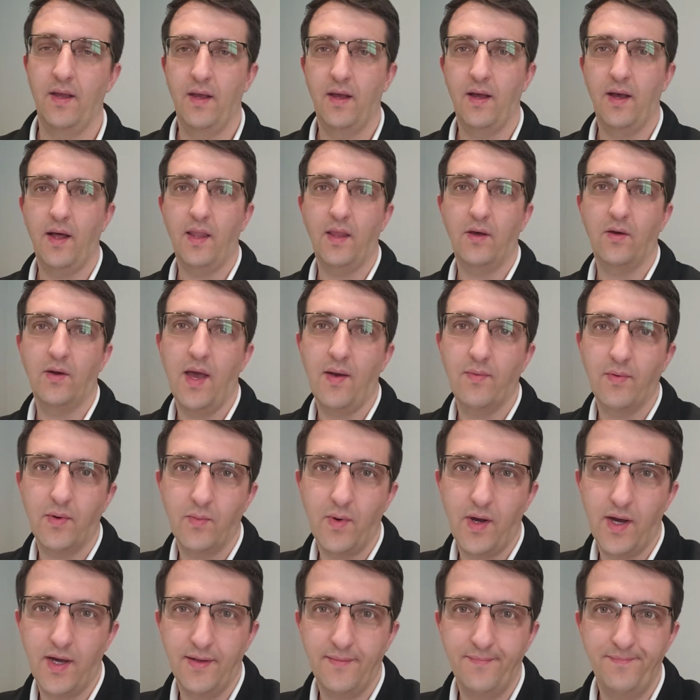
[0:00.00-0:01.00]
Hello
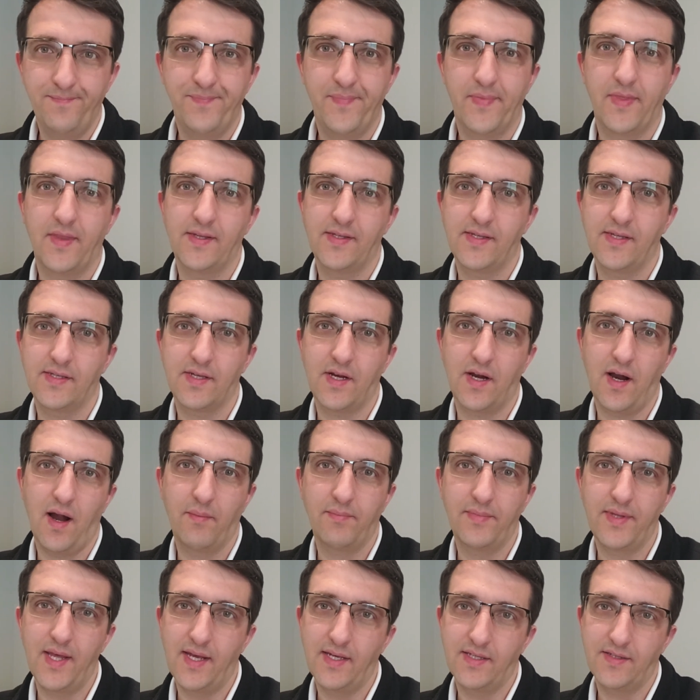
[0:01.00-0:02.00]
everyone, this is our
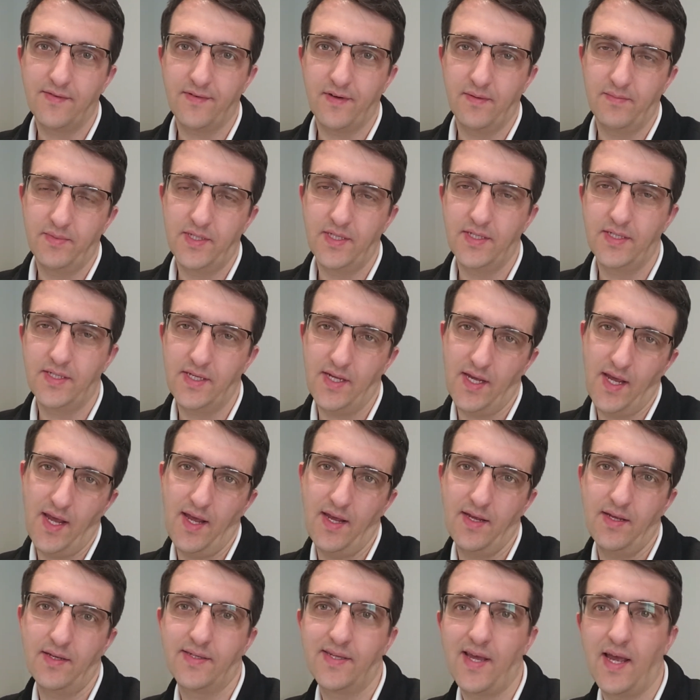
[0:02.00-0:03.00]
updates from
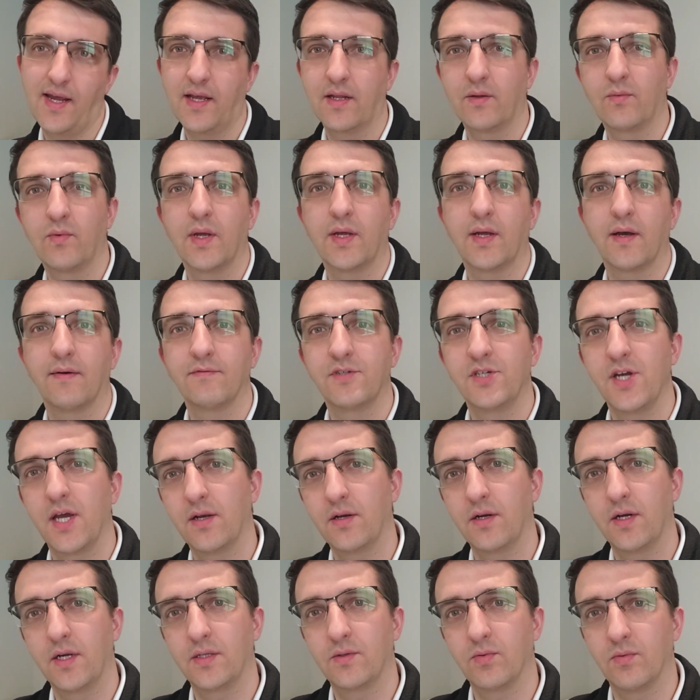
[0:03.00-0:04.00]
TCA, second week of
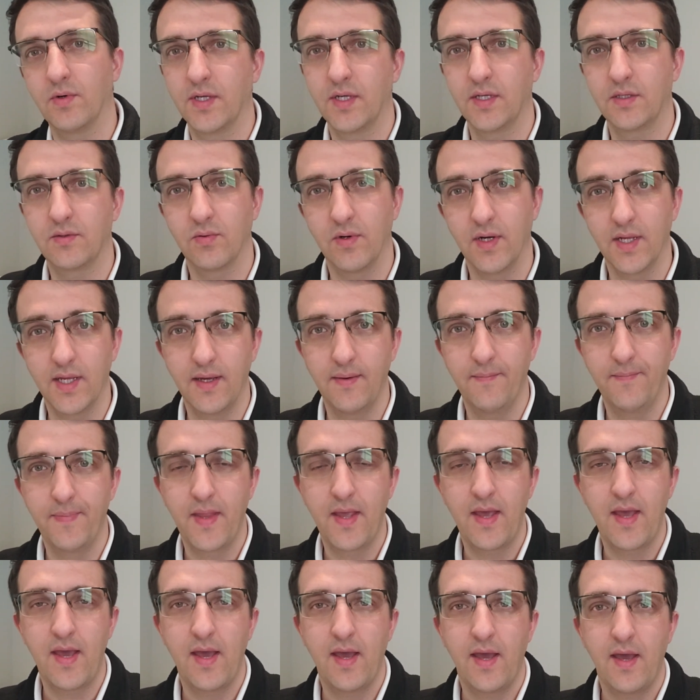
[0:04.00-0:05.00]
January 2020.
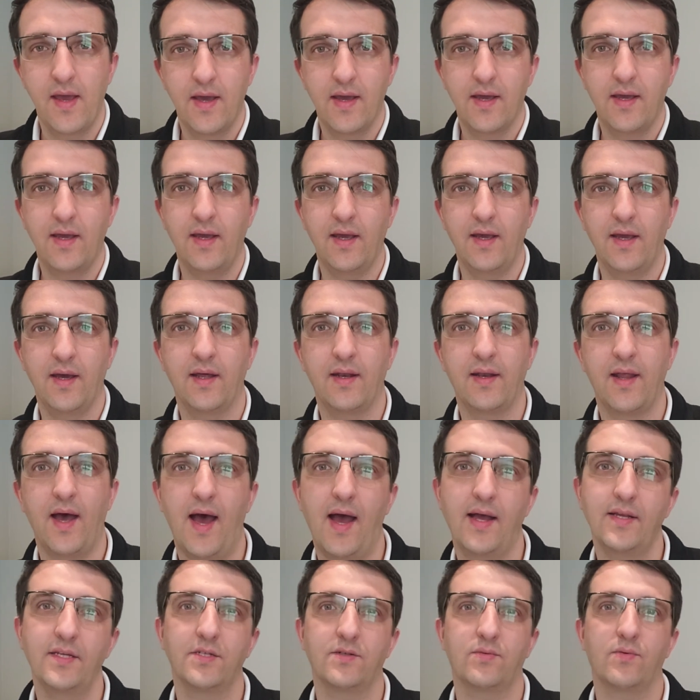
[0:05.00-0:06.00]
And
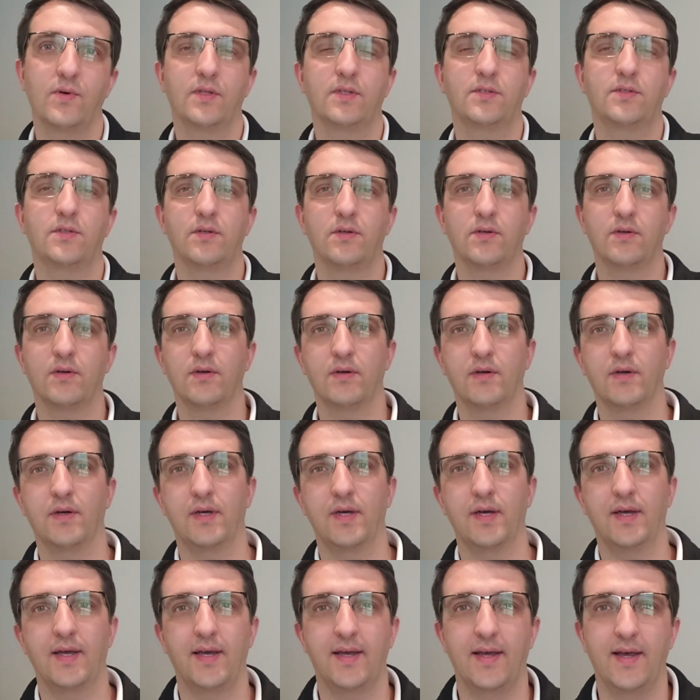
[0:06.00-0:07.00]
I just want
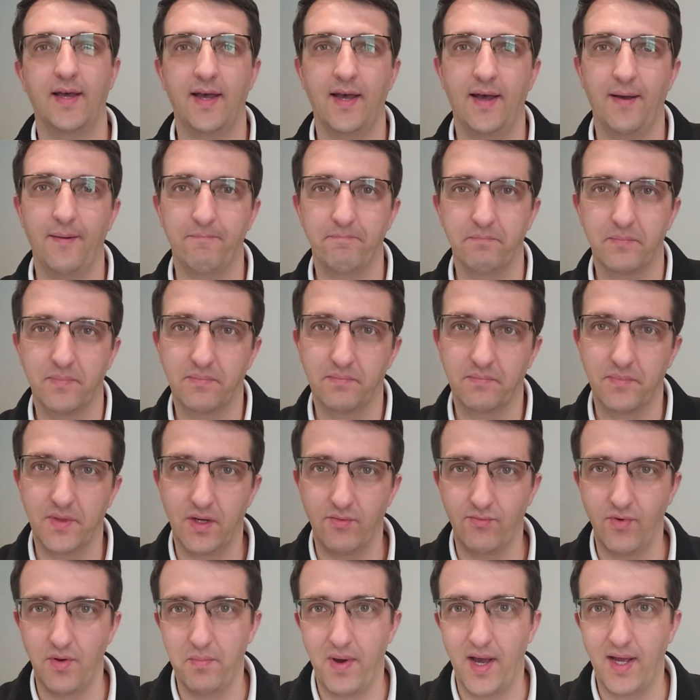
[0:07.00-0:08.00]
to
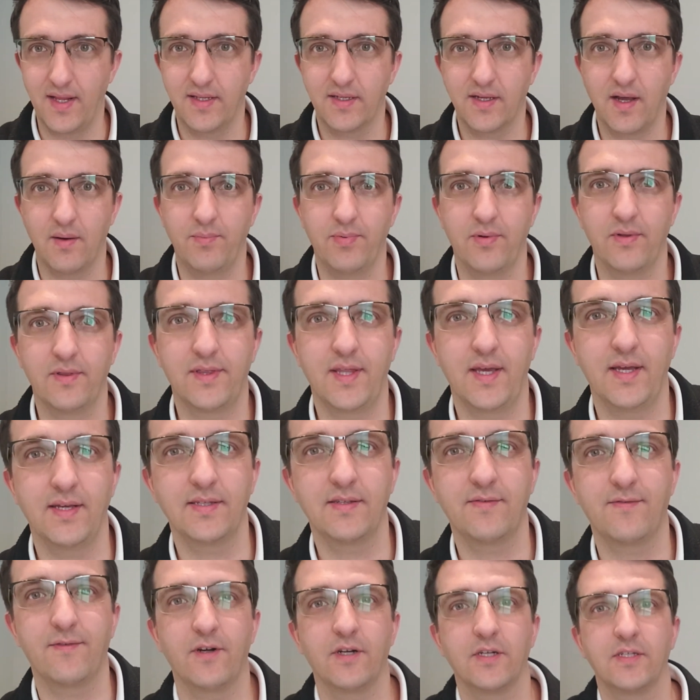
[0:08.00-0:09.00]
remind a couple
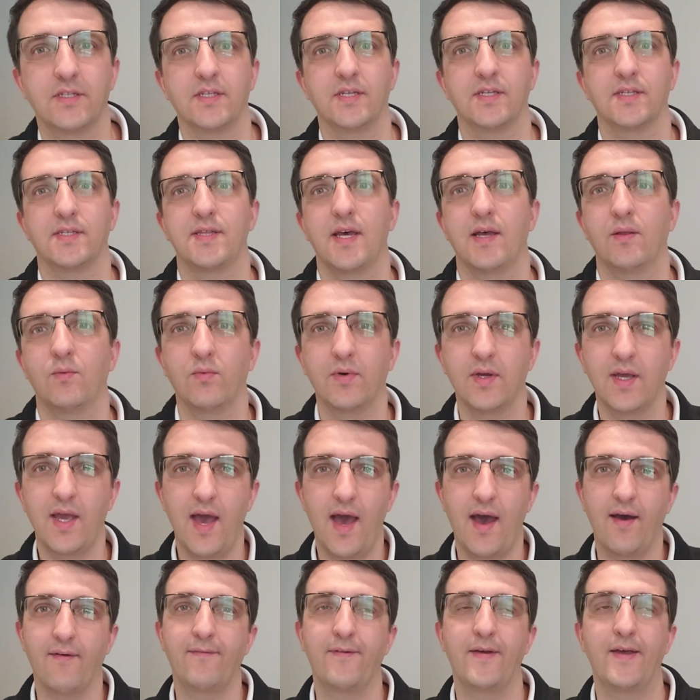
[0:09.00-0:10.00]
things. First is that we
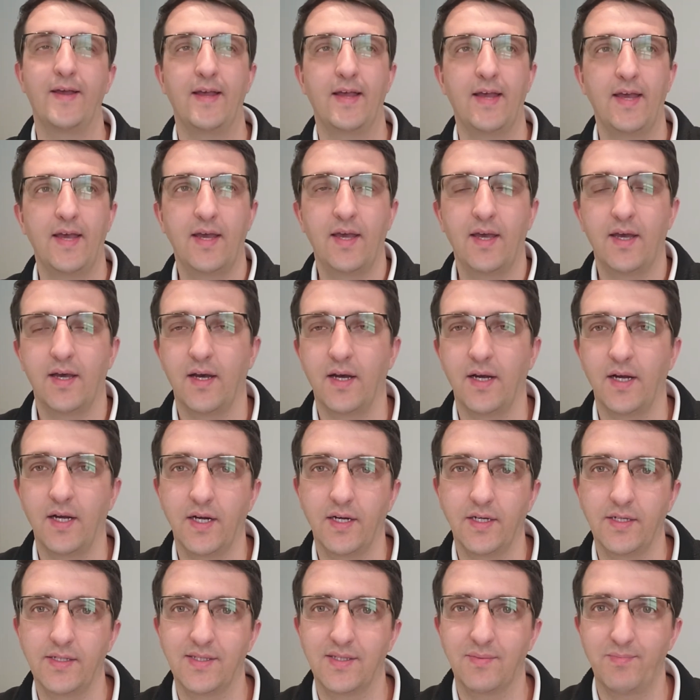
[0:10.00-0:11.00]
have
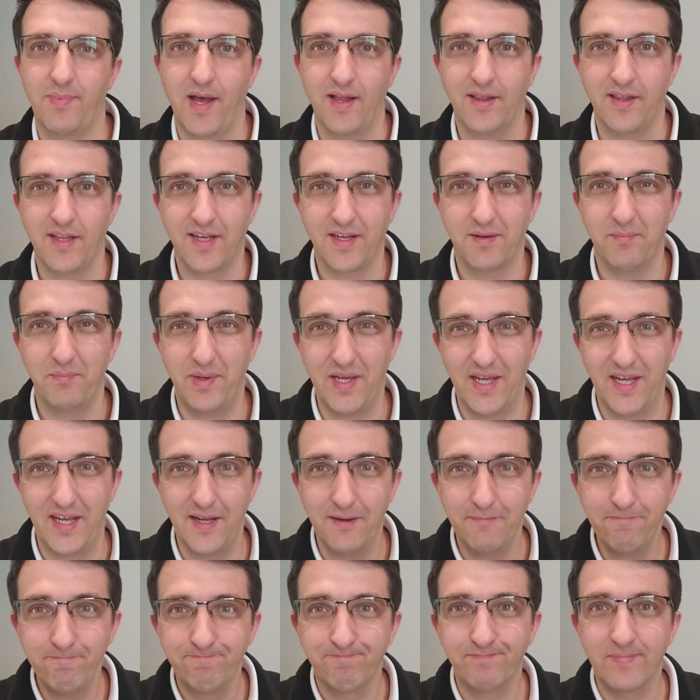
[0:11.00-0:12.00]
our Spelling
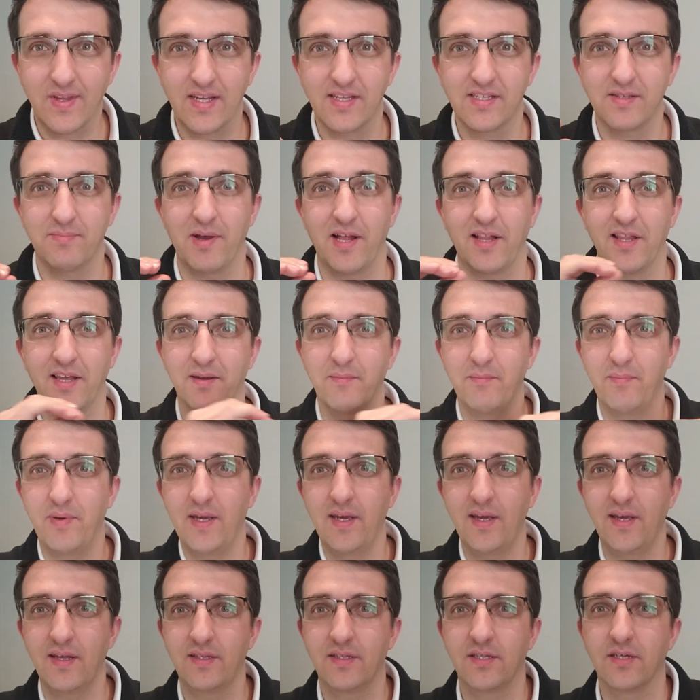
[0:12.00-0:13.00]

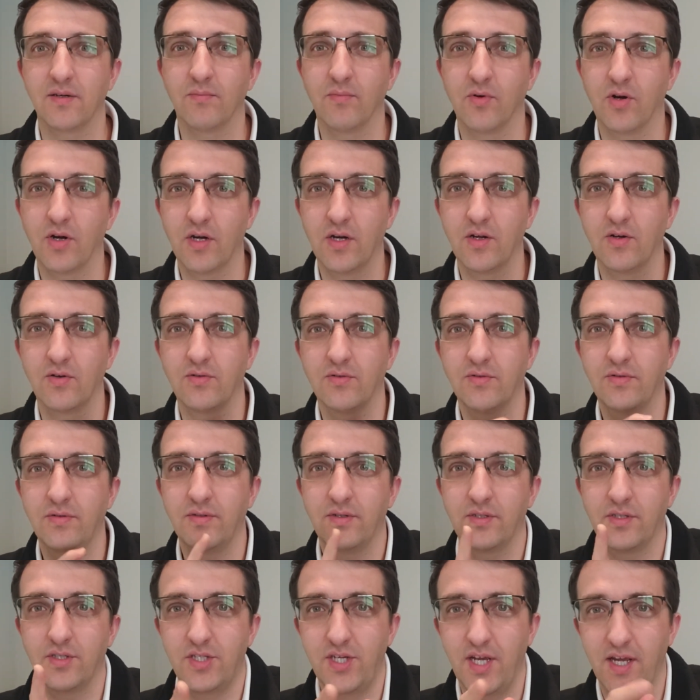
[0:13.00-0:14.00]
Bee tomorrow,
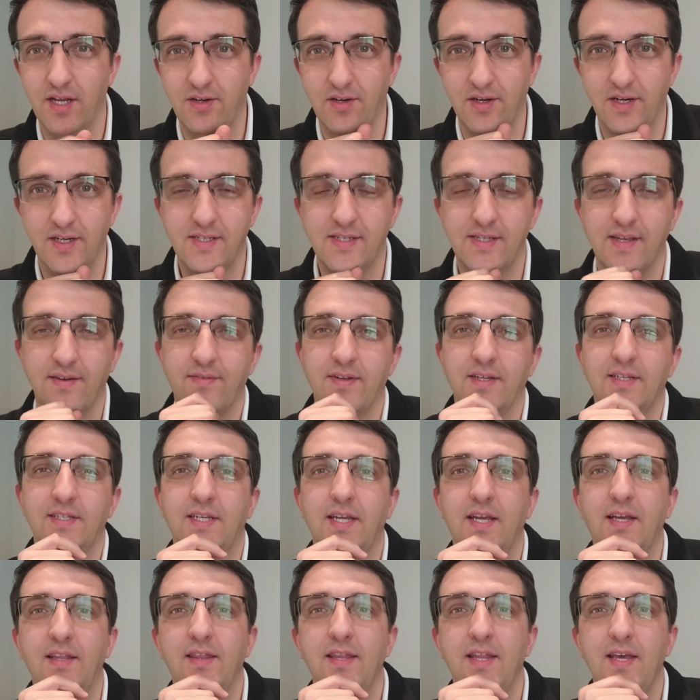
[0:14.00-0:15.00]
January
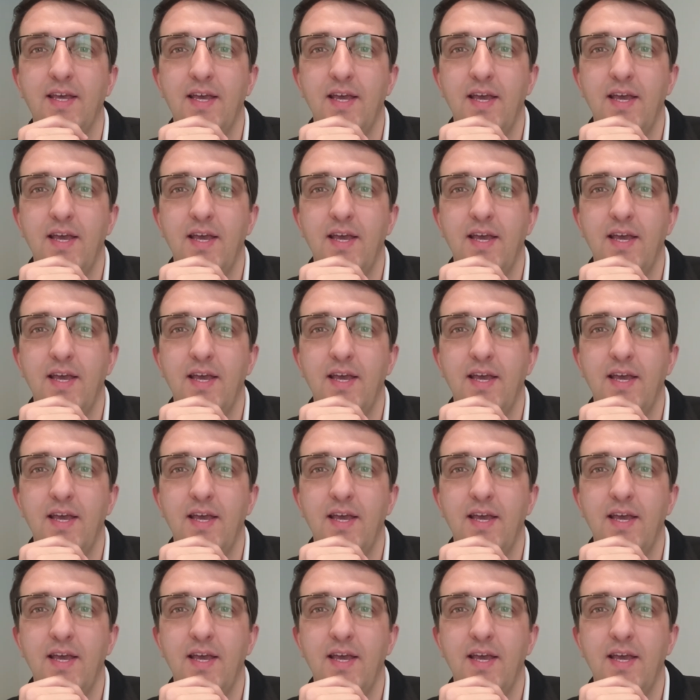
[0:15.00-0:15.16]
17.